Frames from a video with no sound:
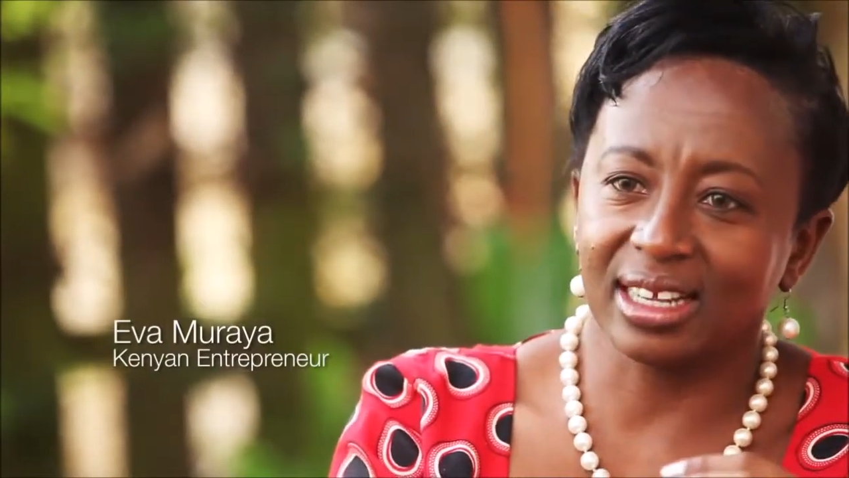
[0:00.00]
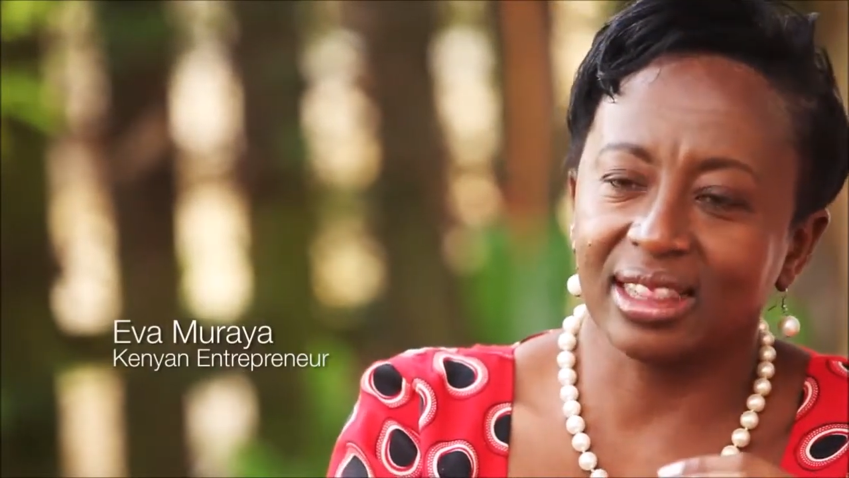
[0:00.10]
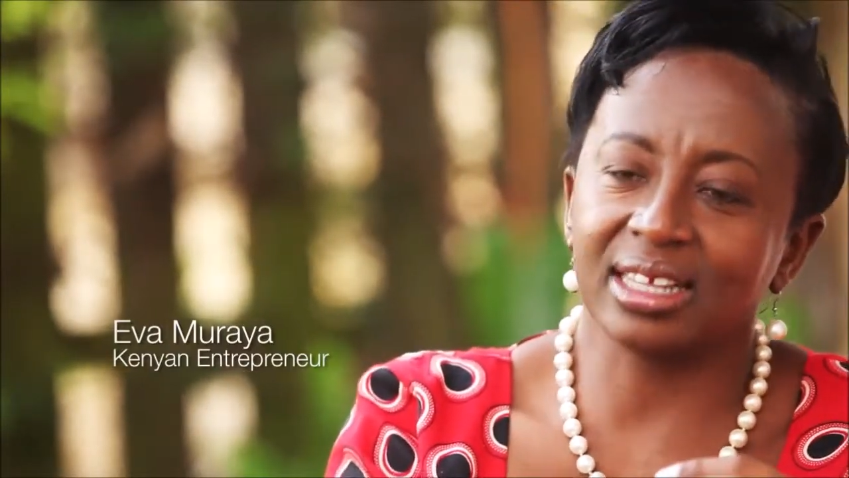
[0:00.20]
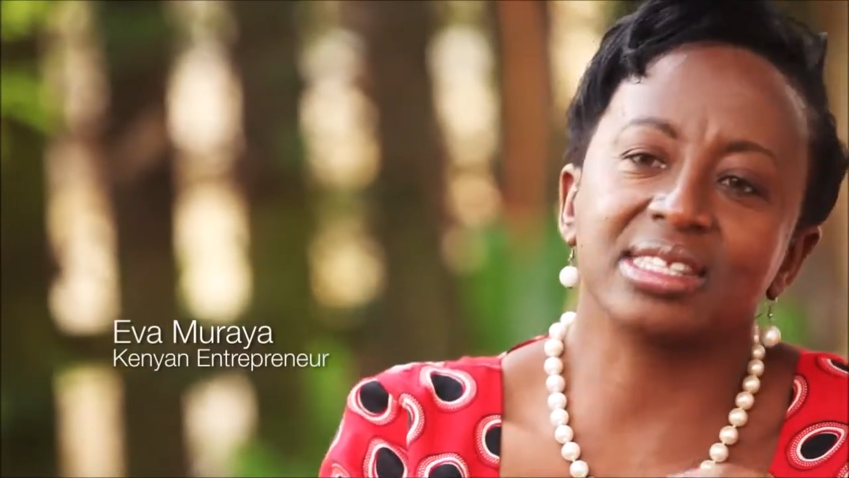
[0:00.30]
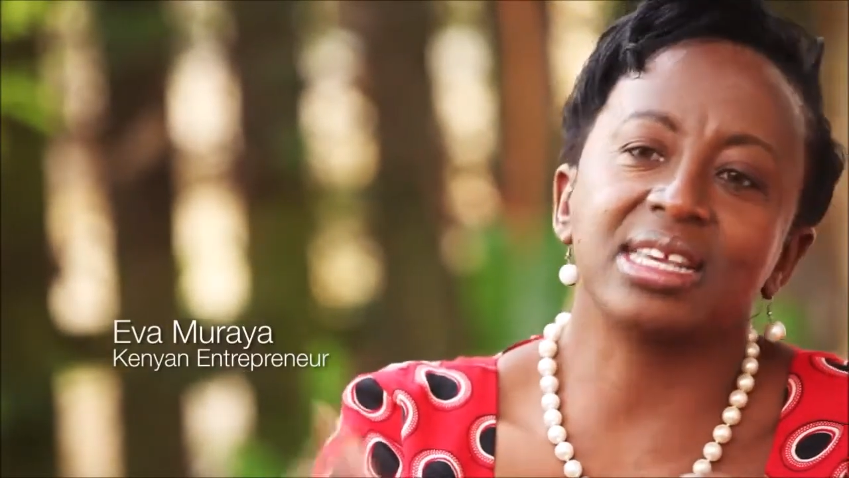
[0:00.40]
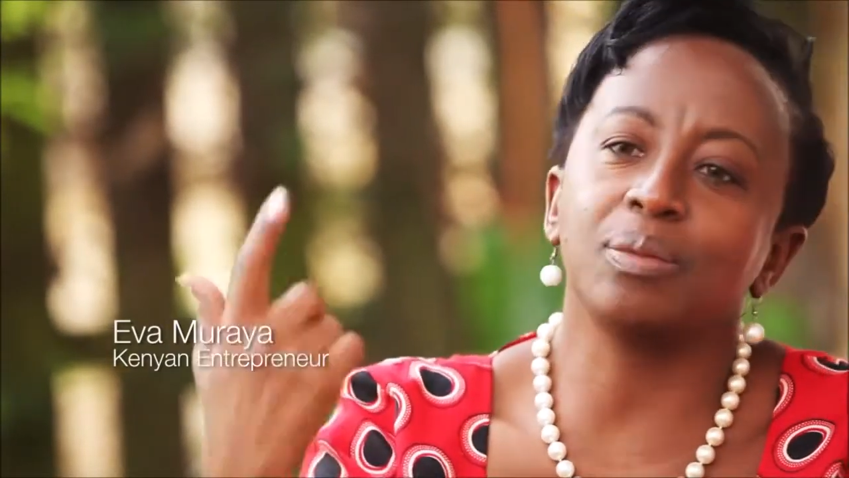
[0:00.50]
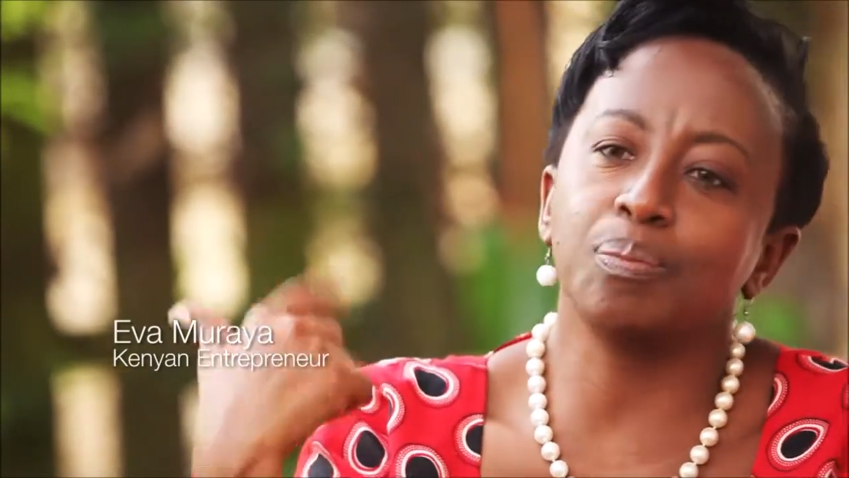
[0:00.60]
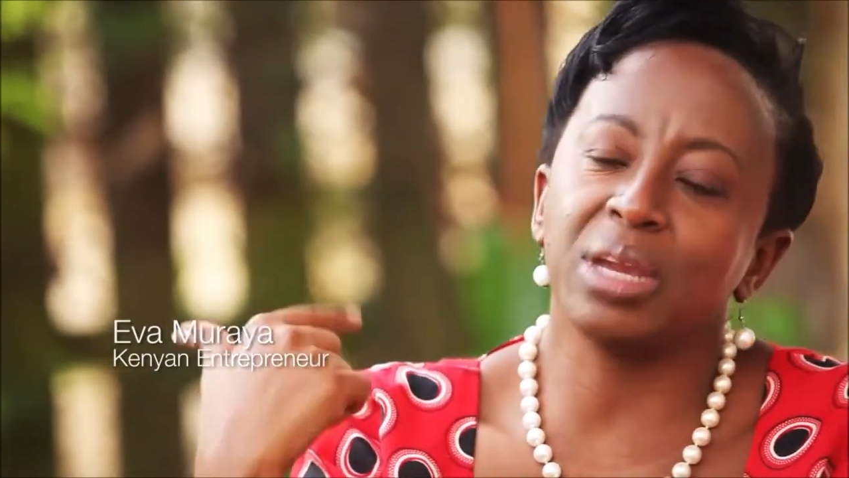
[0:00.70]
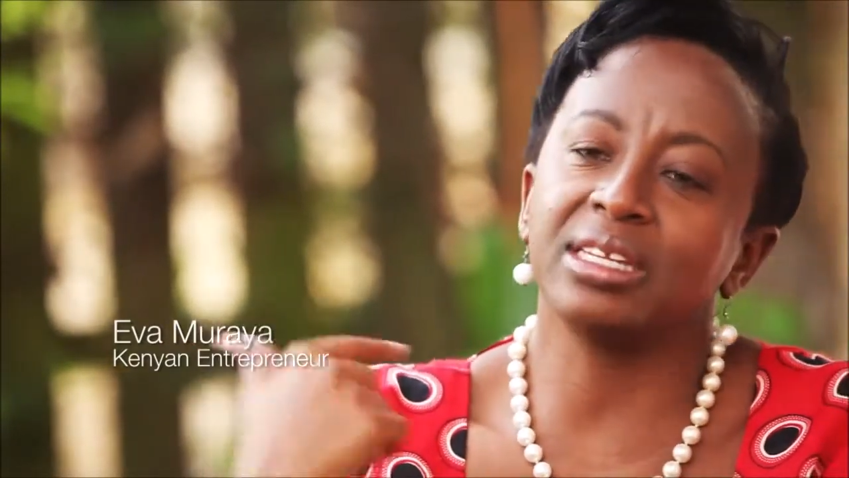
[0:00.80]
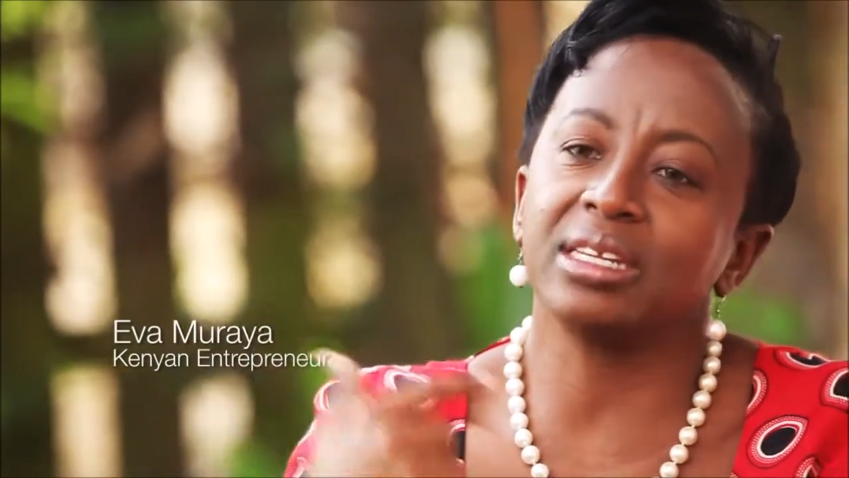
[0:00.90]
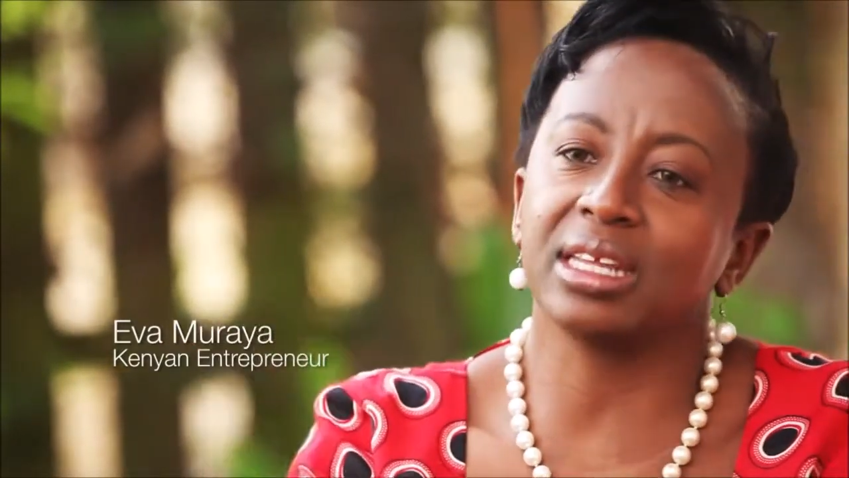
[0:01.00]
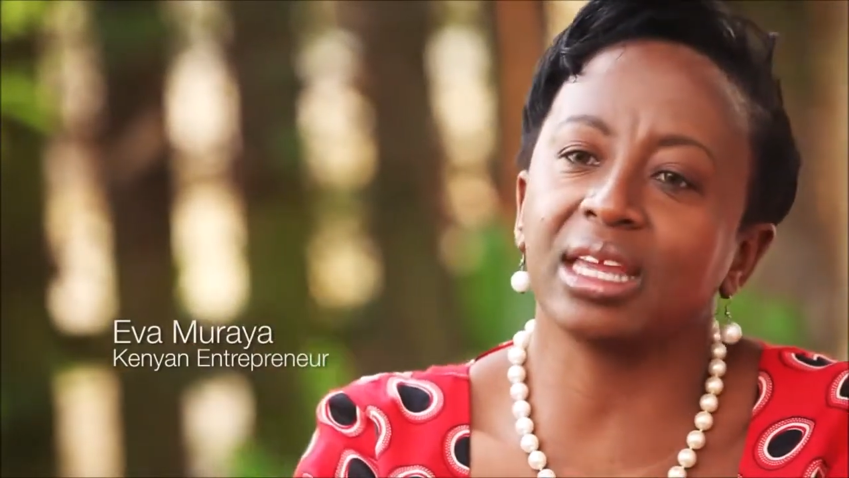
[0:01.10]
that said made in